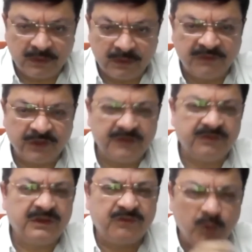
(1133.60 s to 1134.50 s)

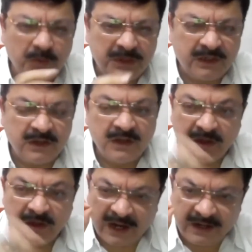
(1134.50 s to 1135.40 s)
concerns. There's so many
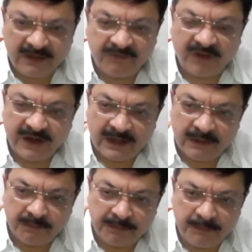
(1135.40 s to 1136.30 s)
identified
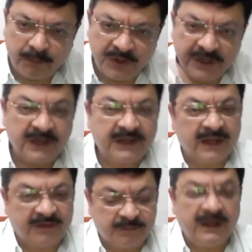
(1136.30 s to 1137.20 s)
and pinpointed
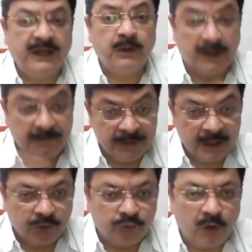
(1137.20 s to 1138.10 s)
attacks. But anyway,
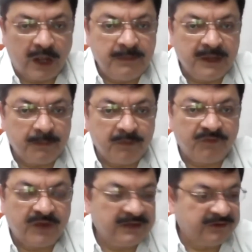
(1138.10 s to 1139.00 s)
so I make a
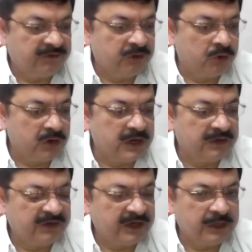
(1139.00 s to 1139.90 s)
profile, 16 year old girl,
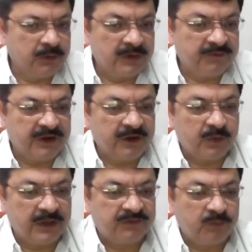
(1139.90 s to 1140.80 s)
send anyone a friend
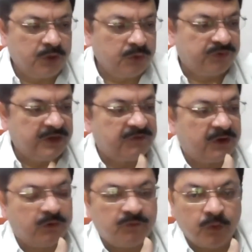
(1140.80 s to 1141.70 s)
request. What do you see in
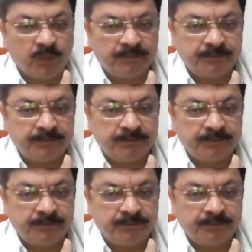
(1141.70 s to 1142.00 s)
front of you?